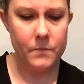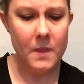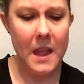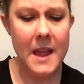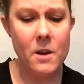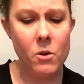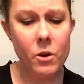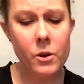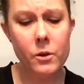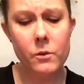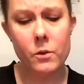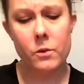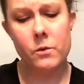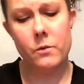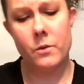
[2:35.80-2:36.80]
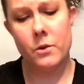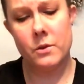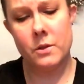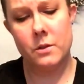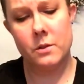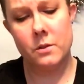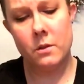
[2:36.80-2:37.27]
And all your
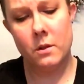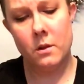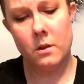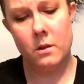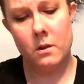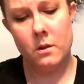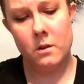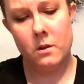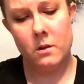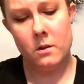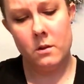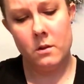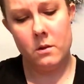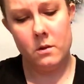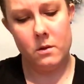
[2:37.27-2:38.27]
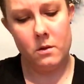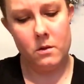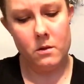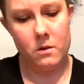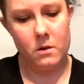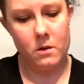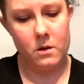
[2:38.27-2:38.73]
roses
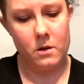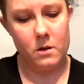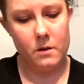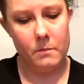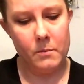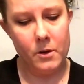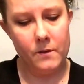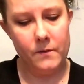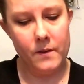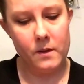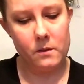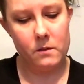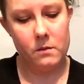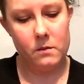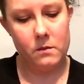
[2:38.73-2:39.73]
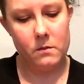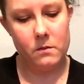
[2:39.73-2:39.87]
are perfect.